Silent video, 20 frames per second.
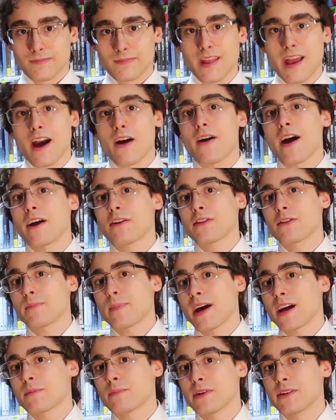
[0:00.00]
Now, how do the
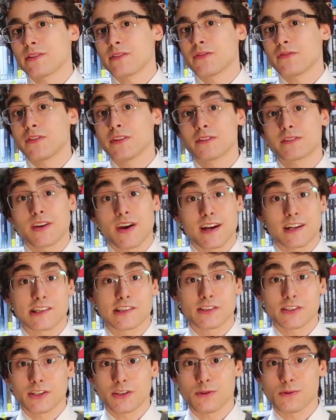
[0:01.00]
back buttons feel to
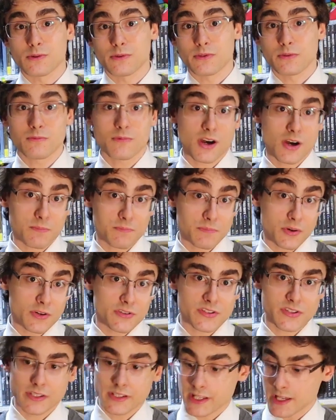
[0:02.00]
actually use? Well,
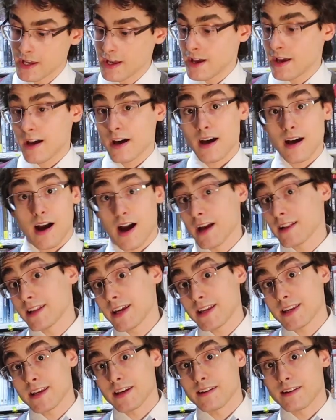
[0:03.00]
personally, I
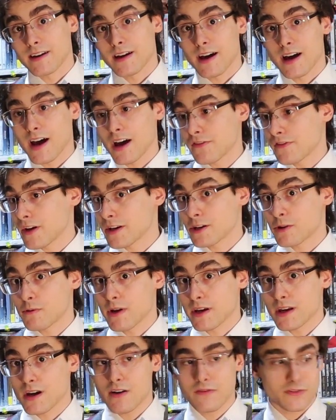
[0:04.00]
like it. I find it
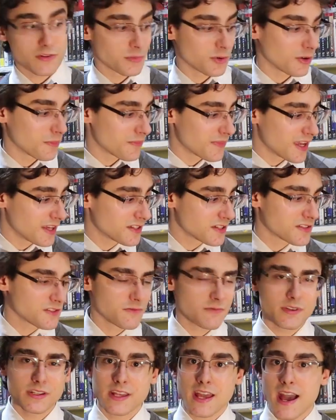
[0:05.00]
quite comfortable. It
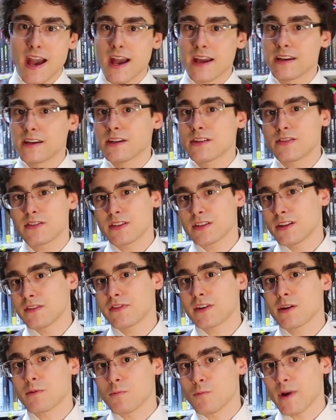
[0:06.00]
doesn't really add any
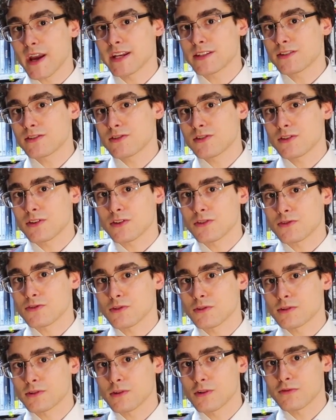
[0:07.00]
significant weight to the
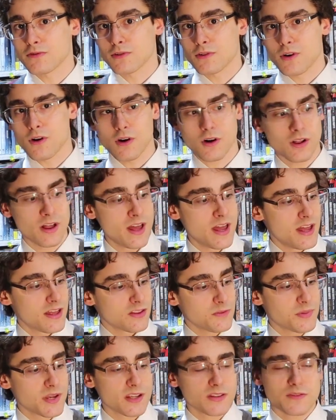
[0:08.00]
controller overall.
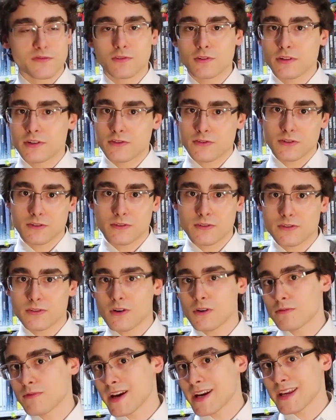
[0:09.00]
The PS4 controller is
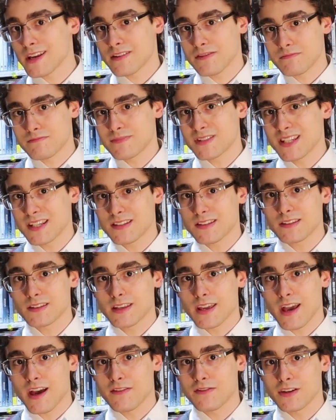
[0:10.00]
already a
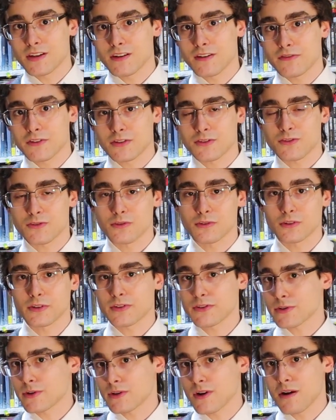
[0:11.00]
decently heavy enough controller,
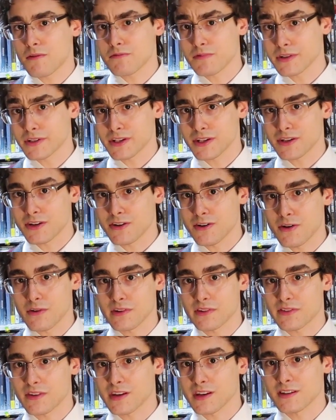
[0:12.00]
so you're not really going to
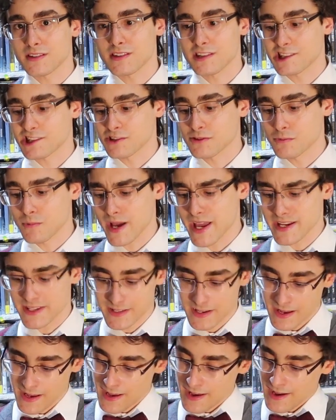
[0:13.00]
notice any additional weight.